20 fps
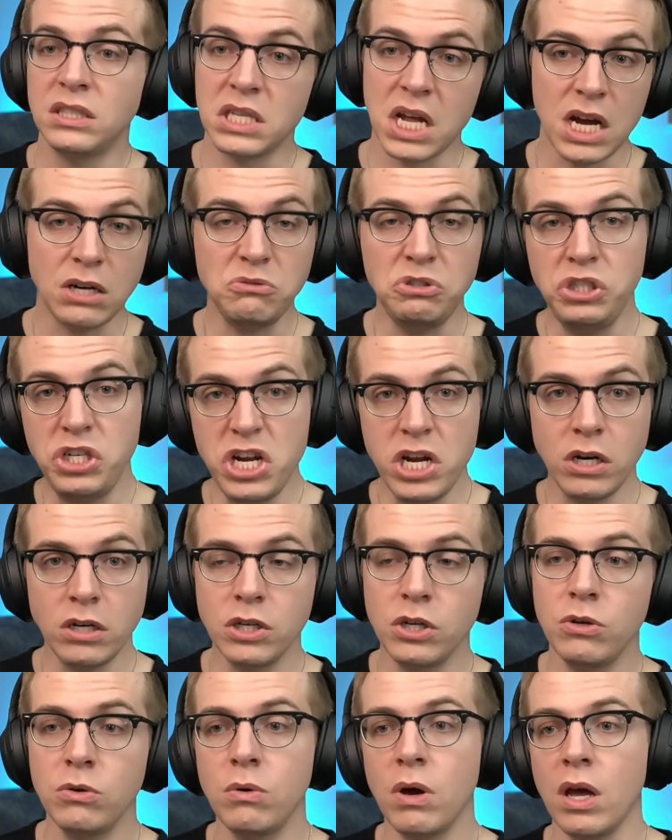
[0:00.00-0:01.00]
how dare
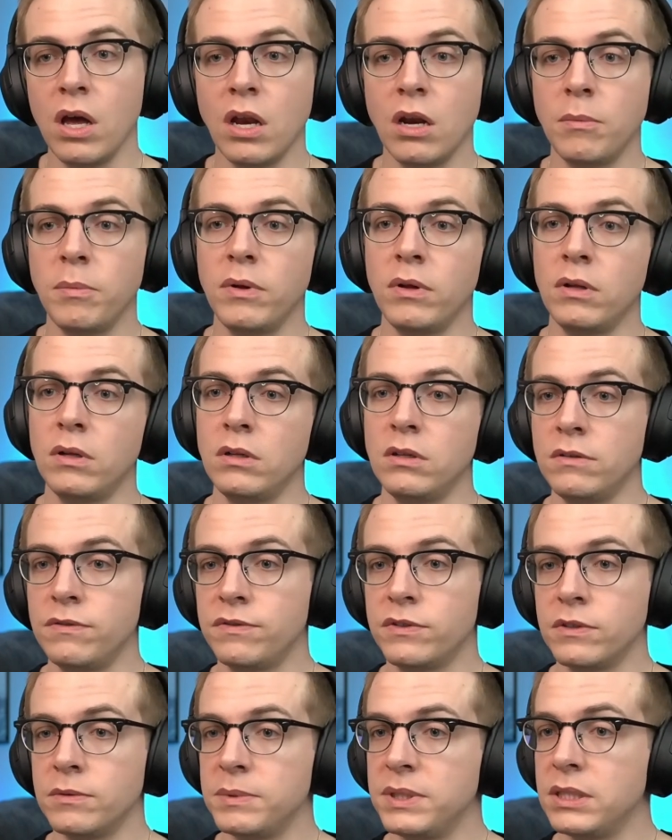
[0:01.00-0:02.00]
you, Hannibal,
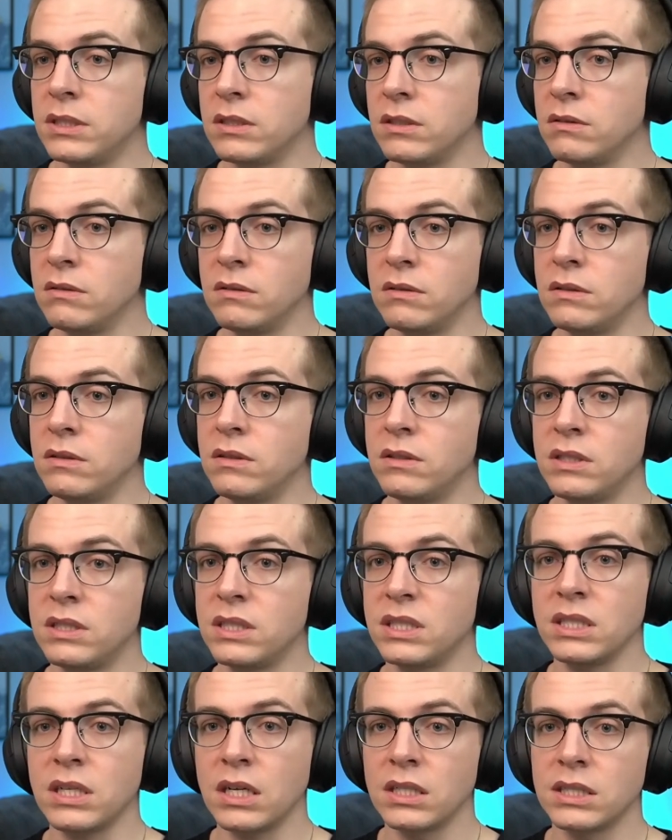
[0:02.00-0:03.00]
for being
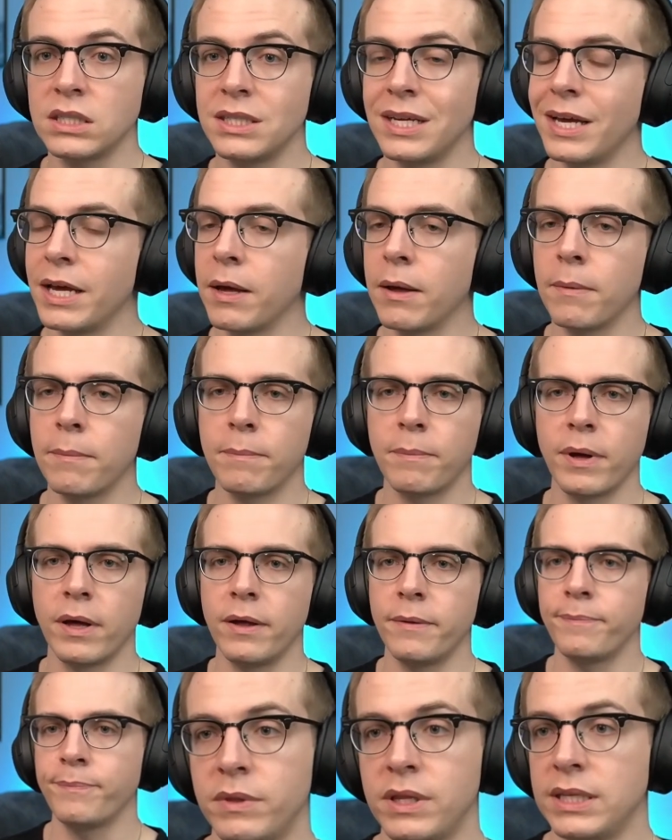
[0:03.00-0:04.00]
disgusting.
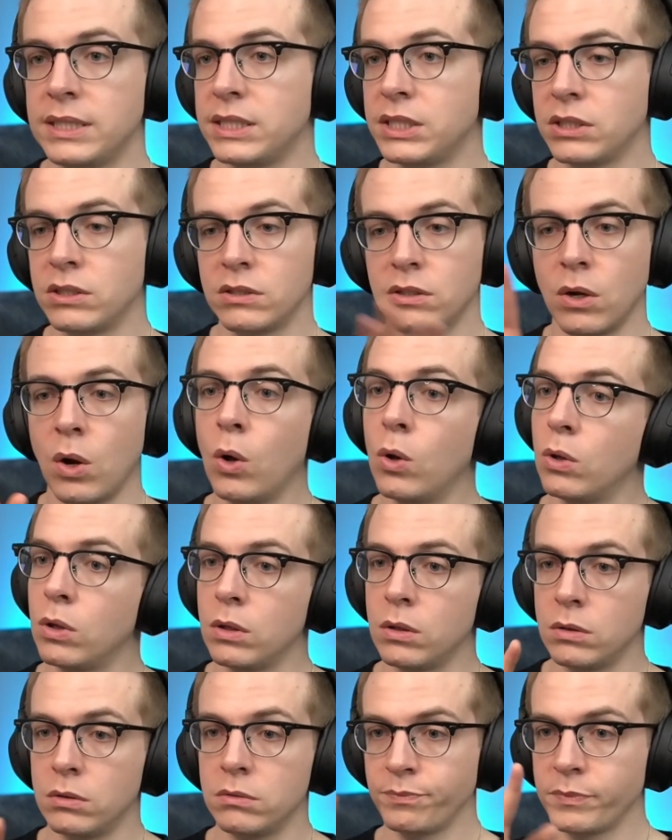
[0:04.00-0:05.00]
But this
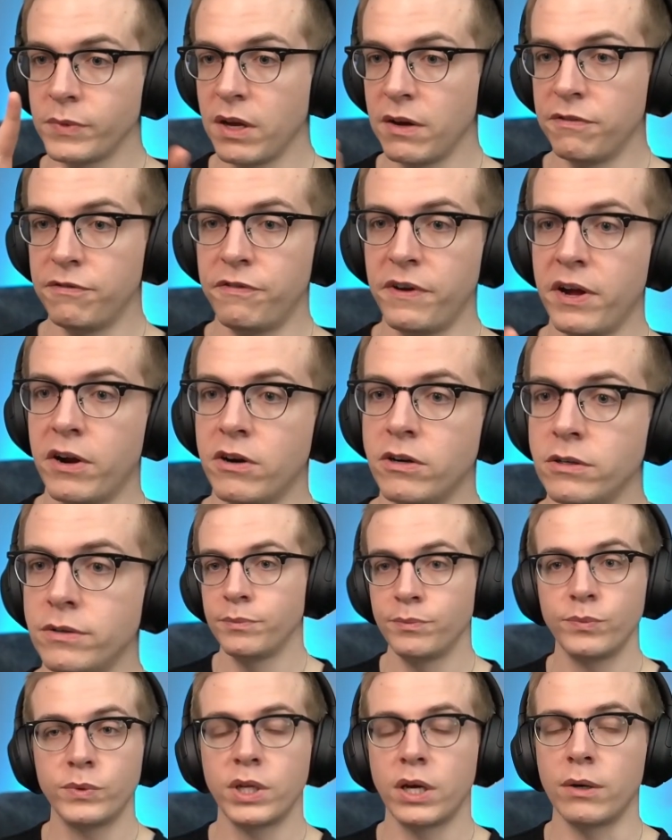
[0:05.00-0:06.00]
whole affair,
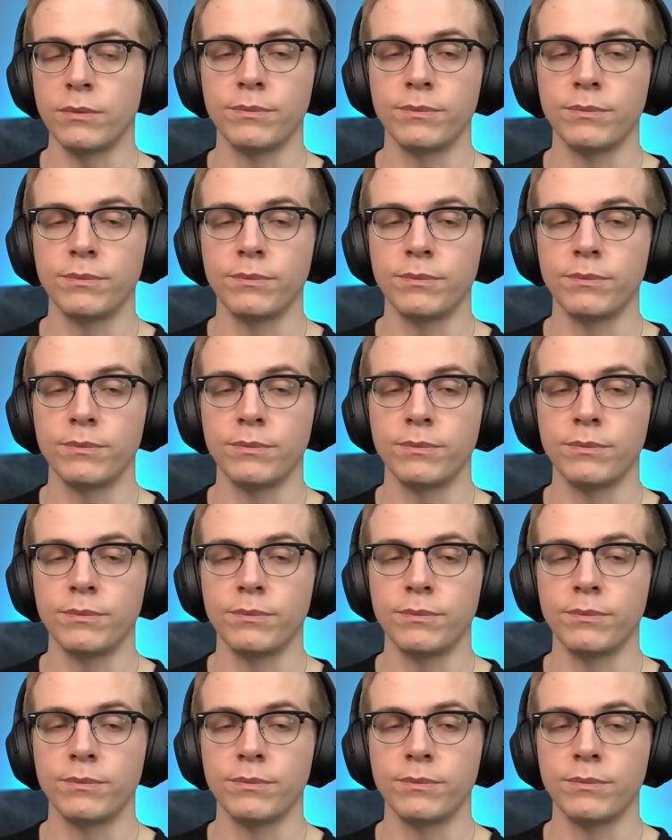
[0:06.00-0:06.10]
no.